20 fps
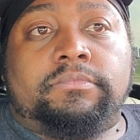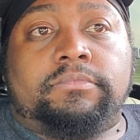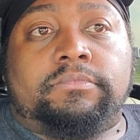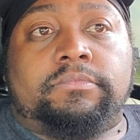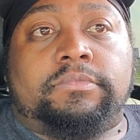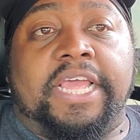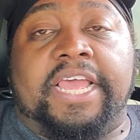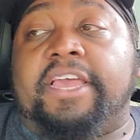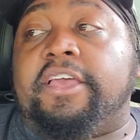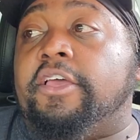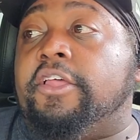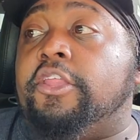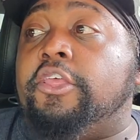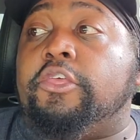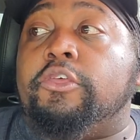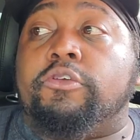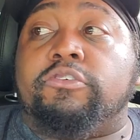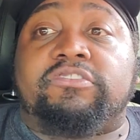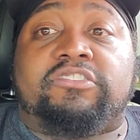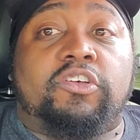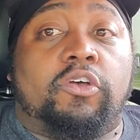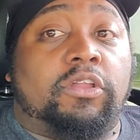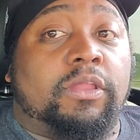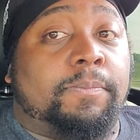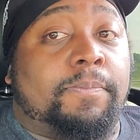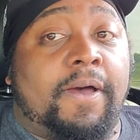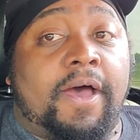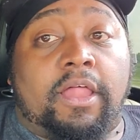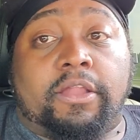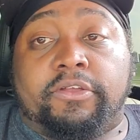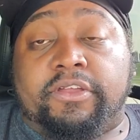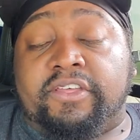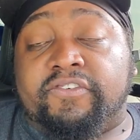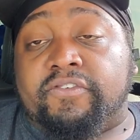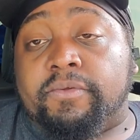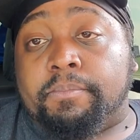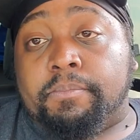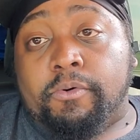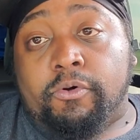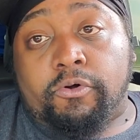They could have used Tony Pollard
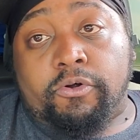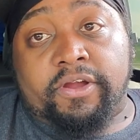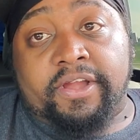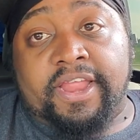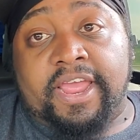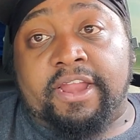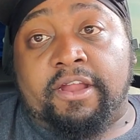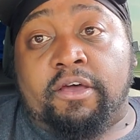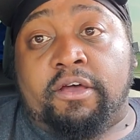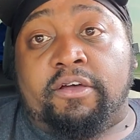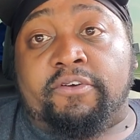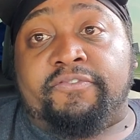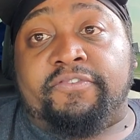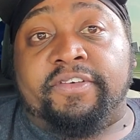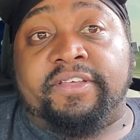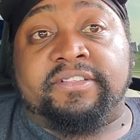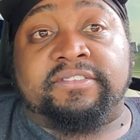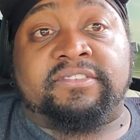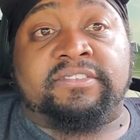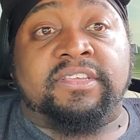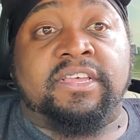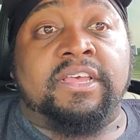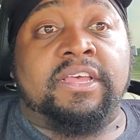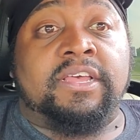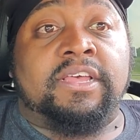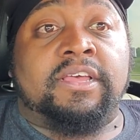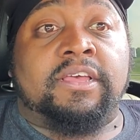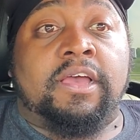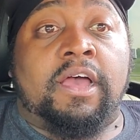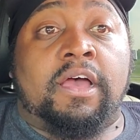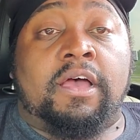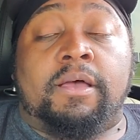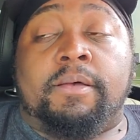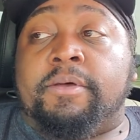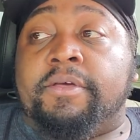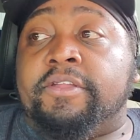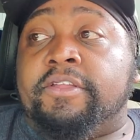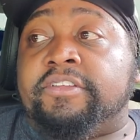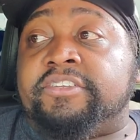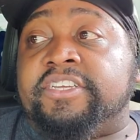even more in that offense
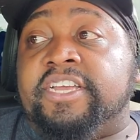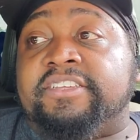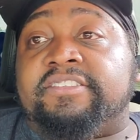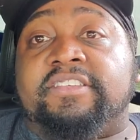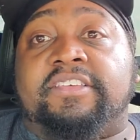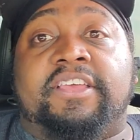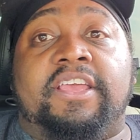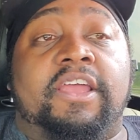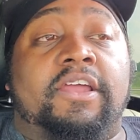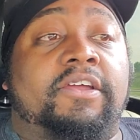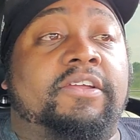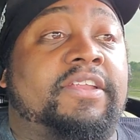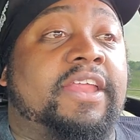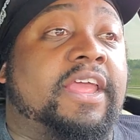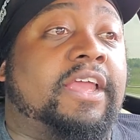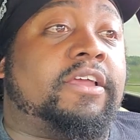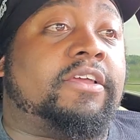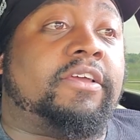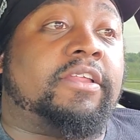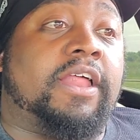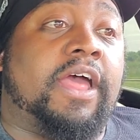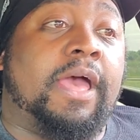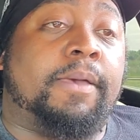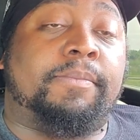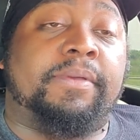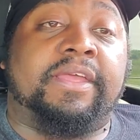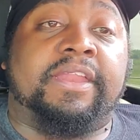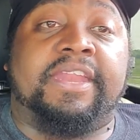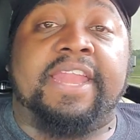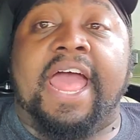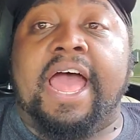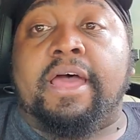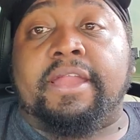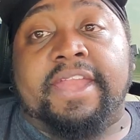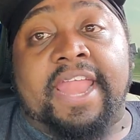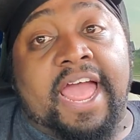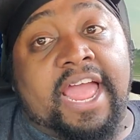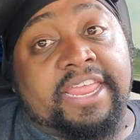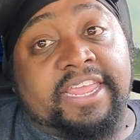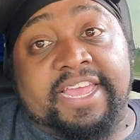under Jason Garrett. They could. I mean, now
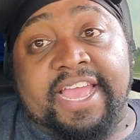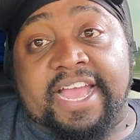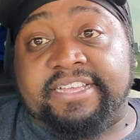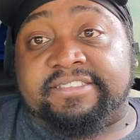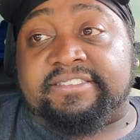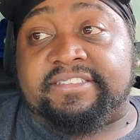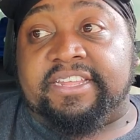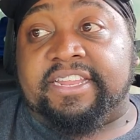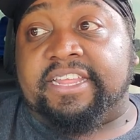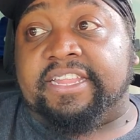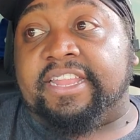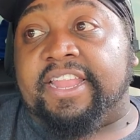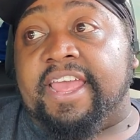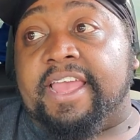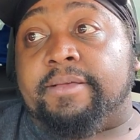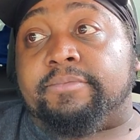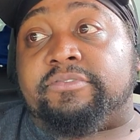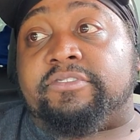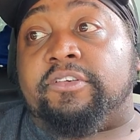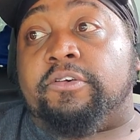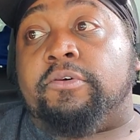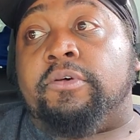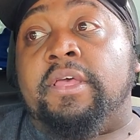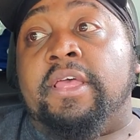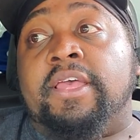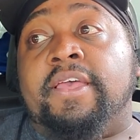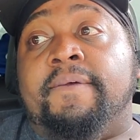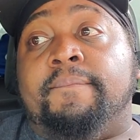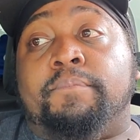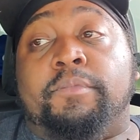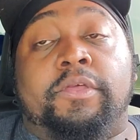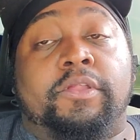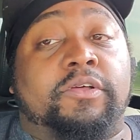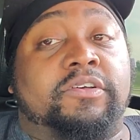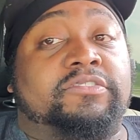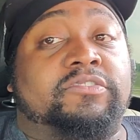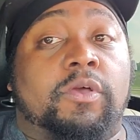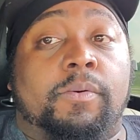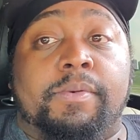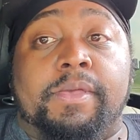you got CeeDee Lamb, so you know
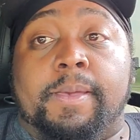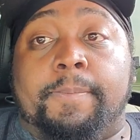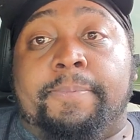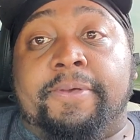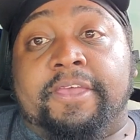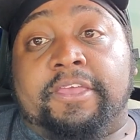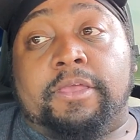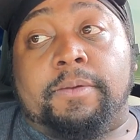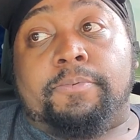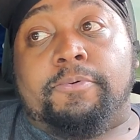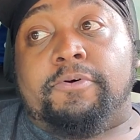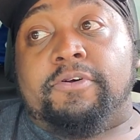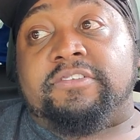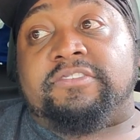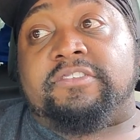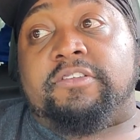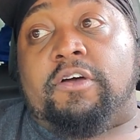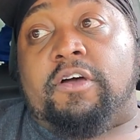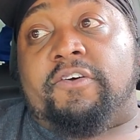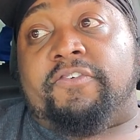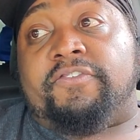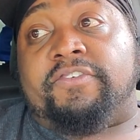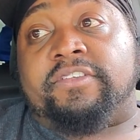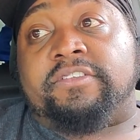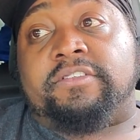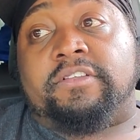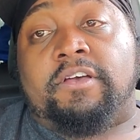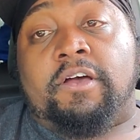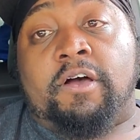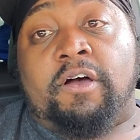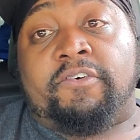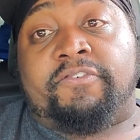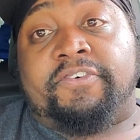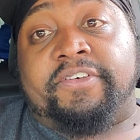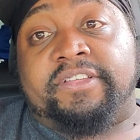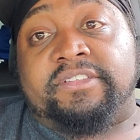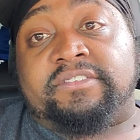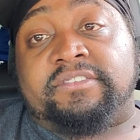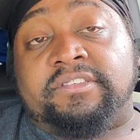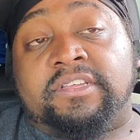it's gonna be a pick your poison
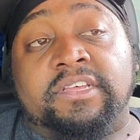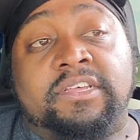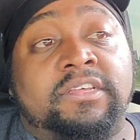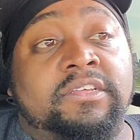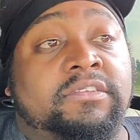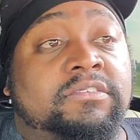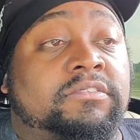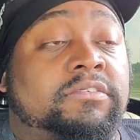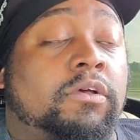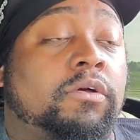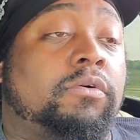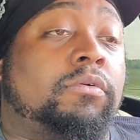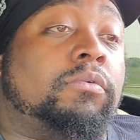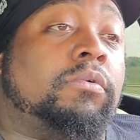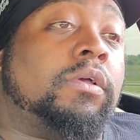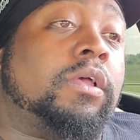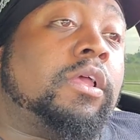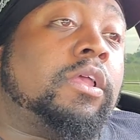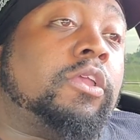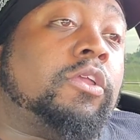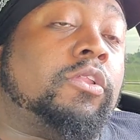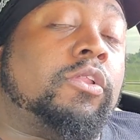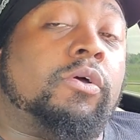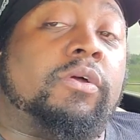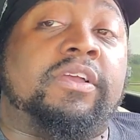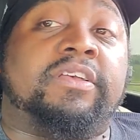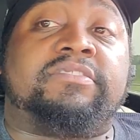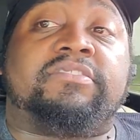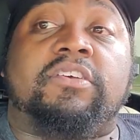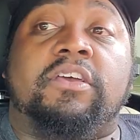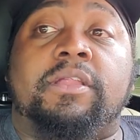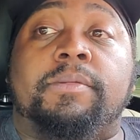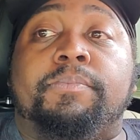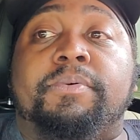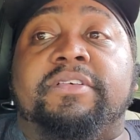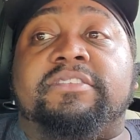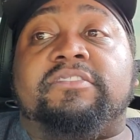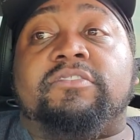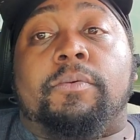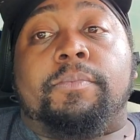offense. So you know it's gonna
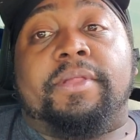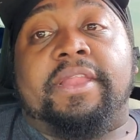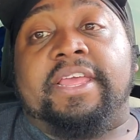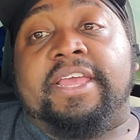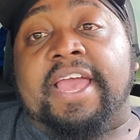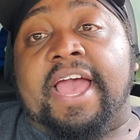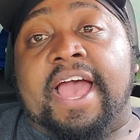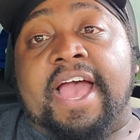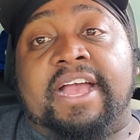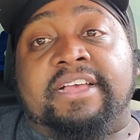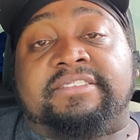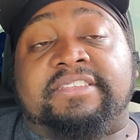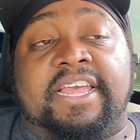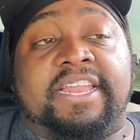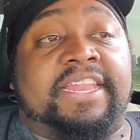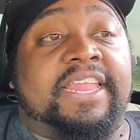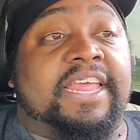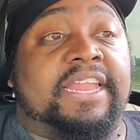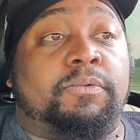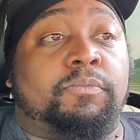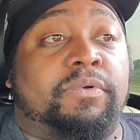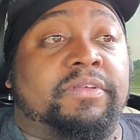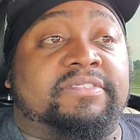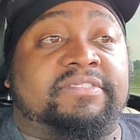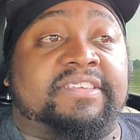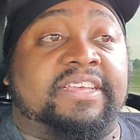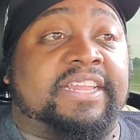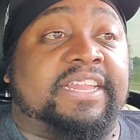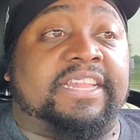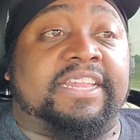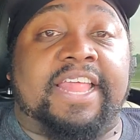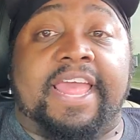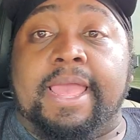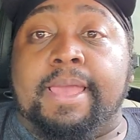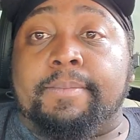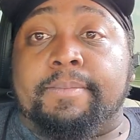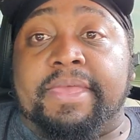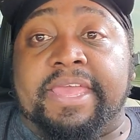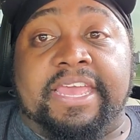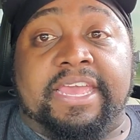be so many guys, and then with CeeDee
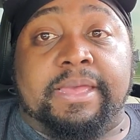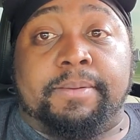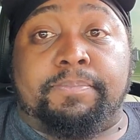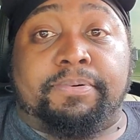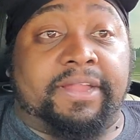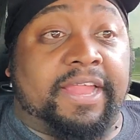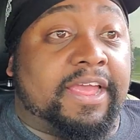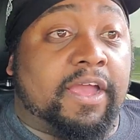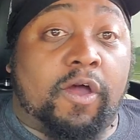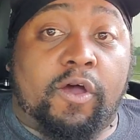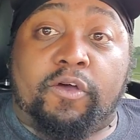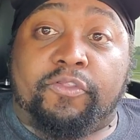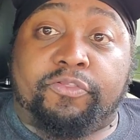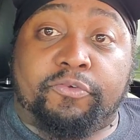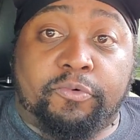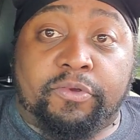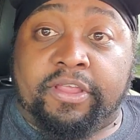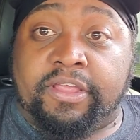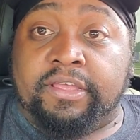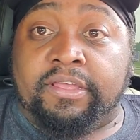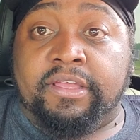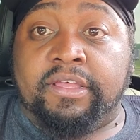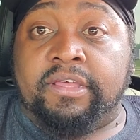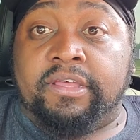Lamb, he can play all three